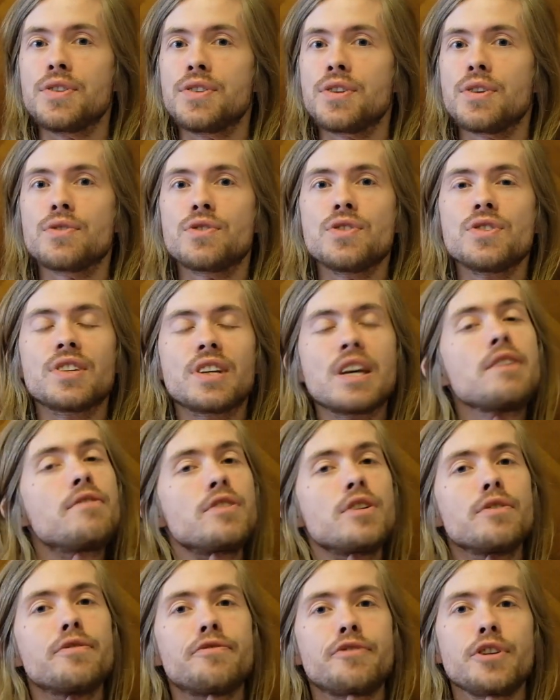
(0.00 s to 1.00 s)
So just give
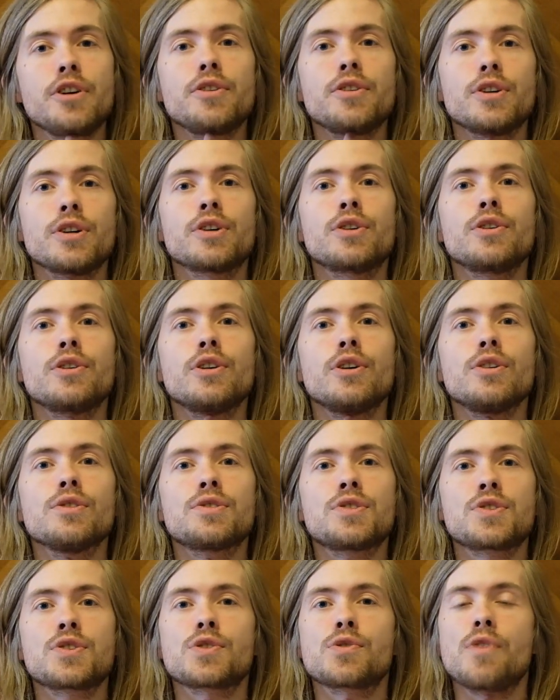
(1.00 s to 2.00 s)
your throat a good old
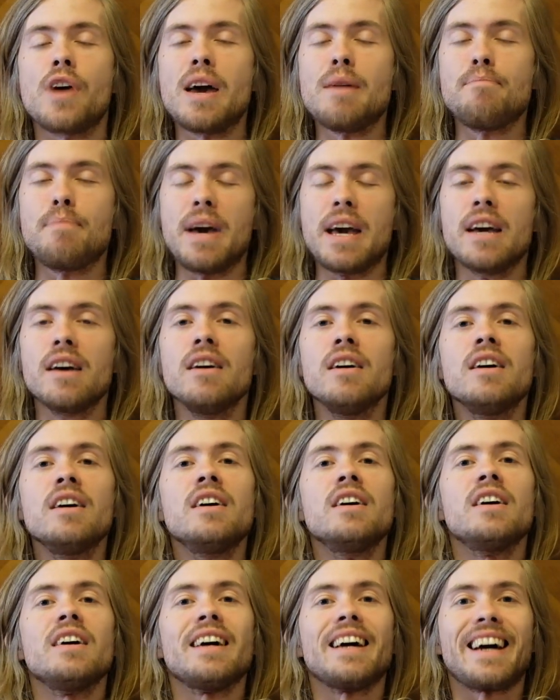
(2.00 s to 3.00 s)
scraping.
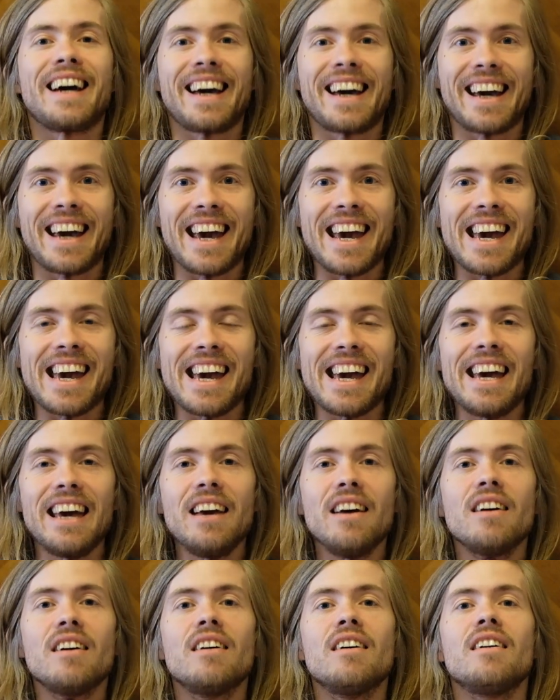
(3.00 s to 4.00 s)
G,
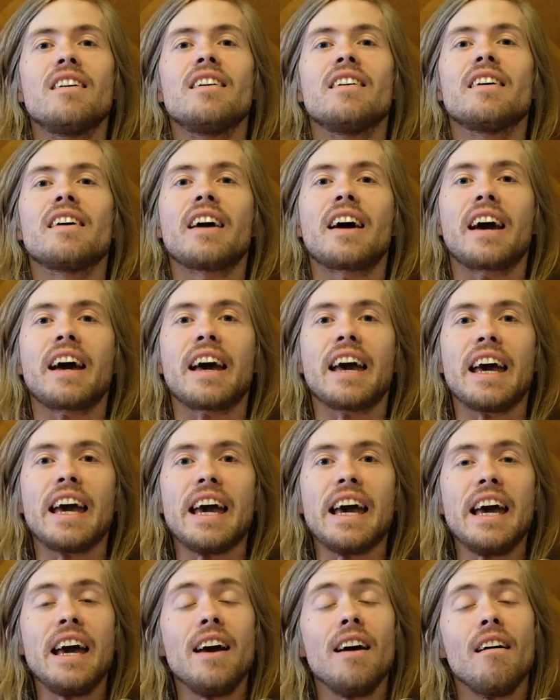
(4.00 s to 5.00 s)

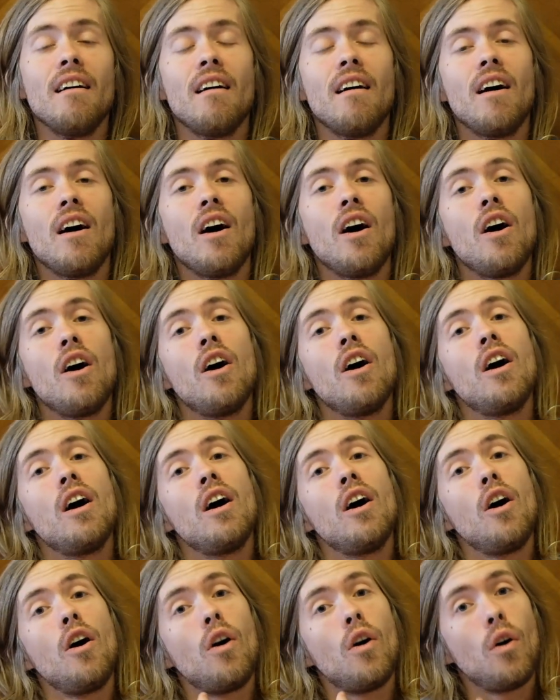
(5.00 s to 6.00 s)
G,
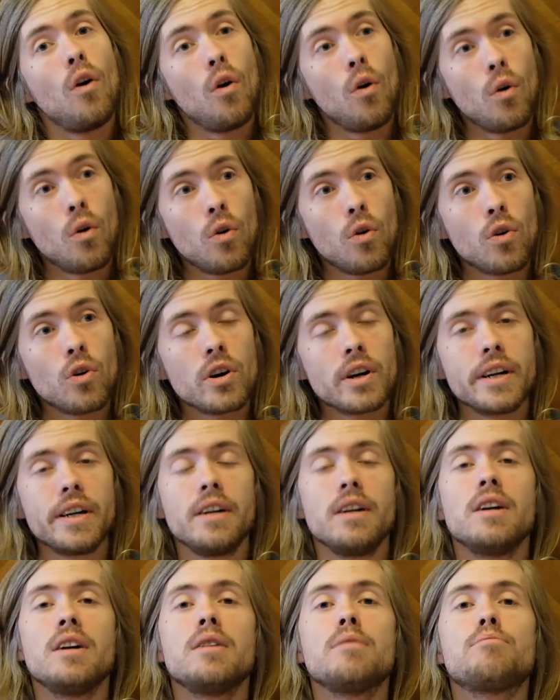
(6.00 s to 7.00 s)

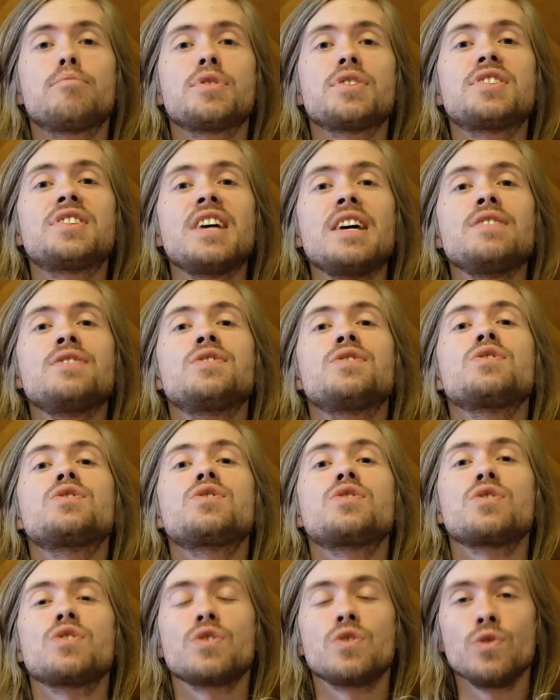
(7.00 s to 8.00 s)
or pretend to
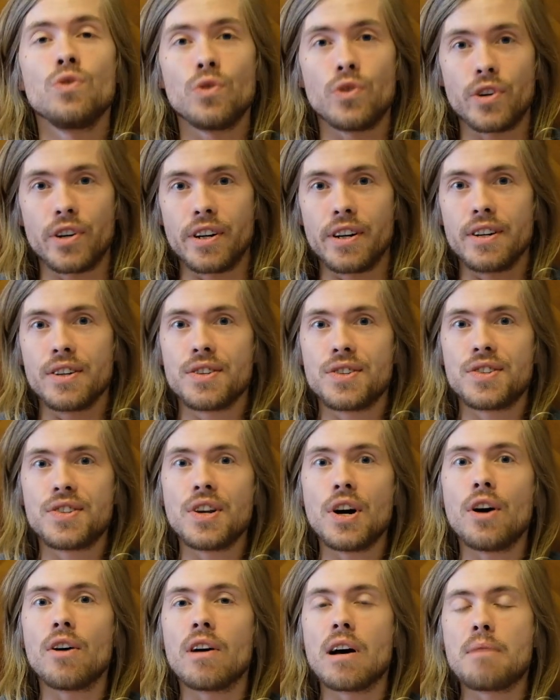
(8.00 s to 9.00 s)
snore.
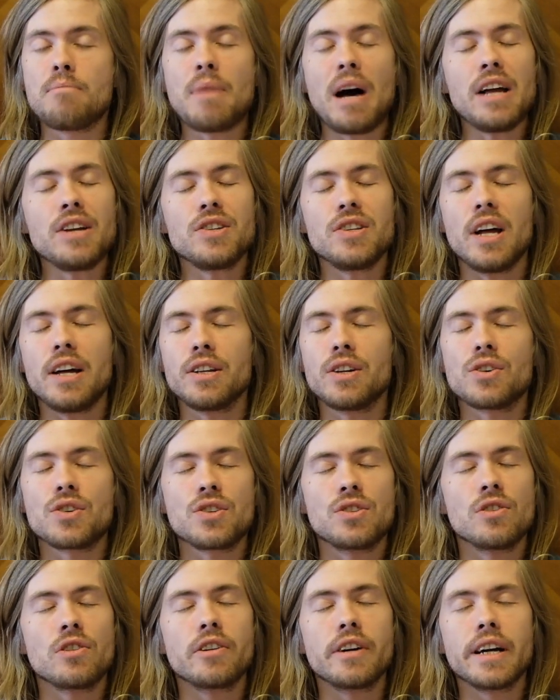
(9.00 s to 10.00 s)
So imagine that you're
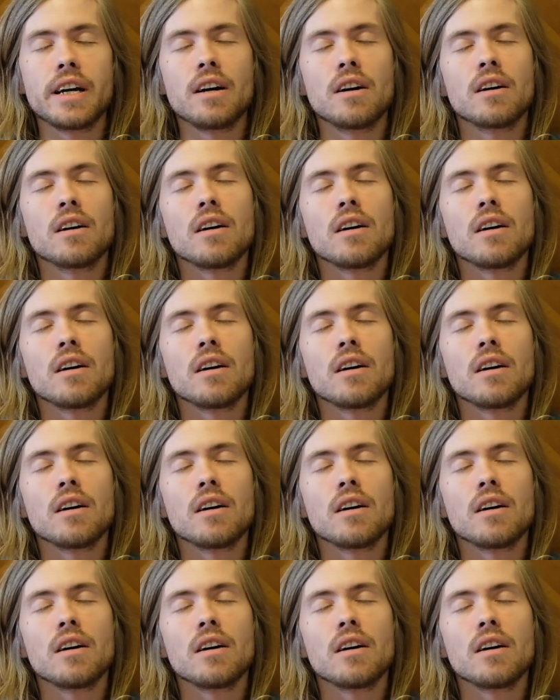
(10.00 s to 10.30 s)
snoring.